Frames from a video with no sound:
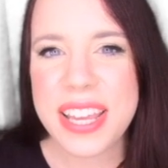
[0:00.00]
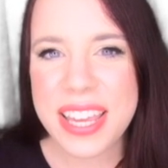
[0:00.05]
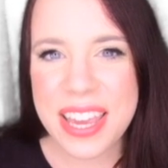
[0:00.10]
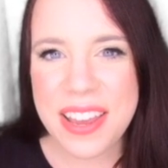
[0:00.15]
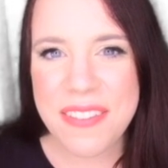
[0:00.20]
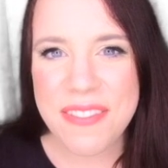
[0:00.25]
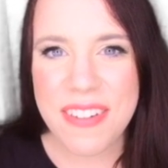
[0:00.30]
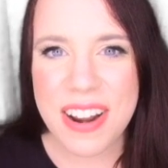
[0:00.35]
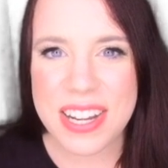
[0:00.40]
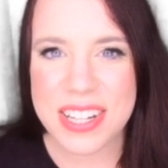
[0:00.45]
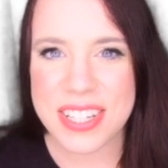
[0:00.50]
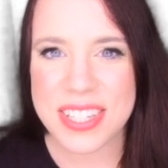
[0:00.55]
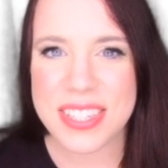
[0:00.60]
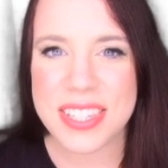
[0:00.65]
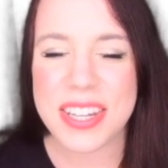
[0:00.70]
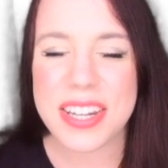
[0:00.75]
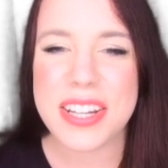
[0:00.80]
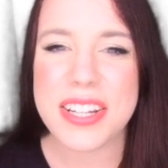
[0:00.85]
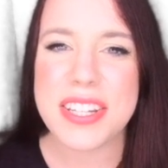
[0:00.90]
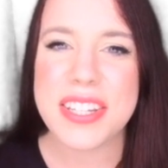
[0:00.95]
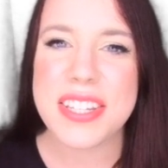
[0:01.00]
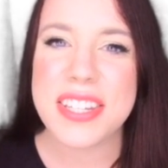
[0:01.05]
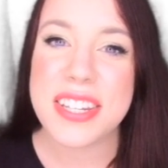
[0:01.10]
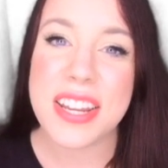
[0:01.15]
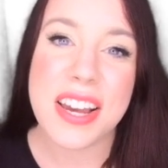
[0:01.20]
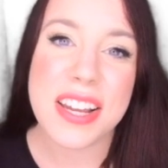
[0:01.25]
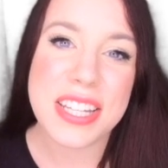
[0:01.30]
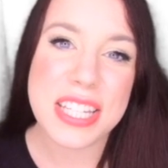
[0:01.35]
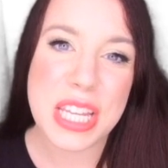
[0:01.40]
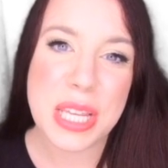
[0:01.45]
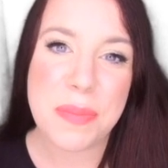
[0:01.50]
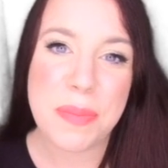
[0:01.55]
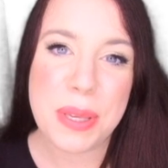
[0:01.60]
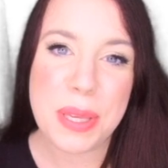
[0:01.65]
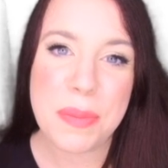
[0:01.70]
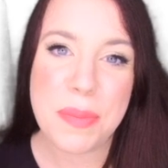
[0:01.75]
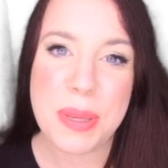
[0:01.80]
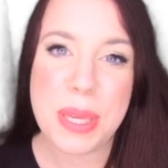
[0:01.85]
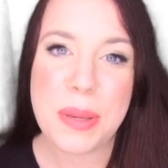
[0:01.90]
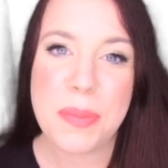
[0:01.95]
to get registered and start
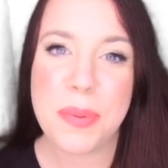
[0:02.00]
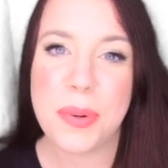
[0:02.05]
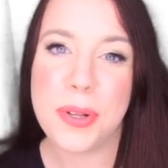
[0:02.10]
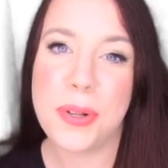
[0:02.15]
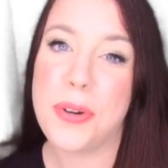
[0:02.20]
tipping people,